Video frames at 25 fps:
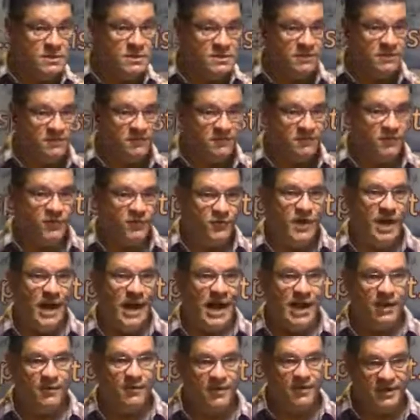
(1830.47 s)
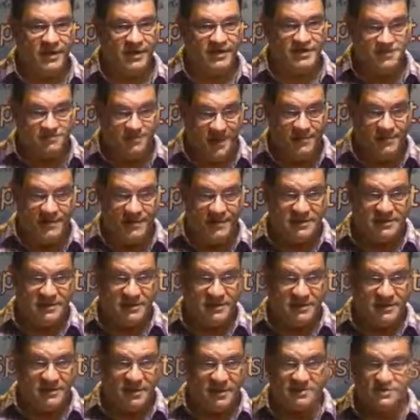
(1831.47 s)
for our spirit because
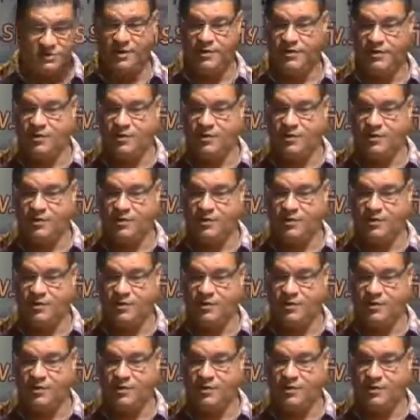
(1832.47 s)
we were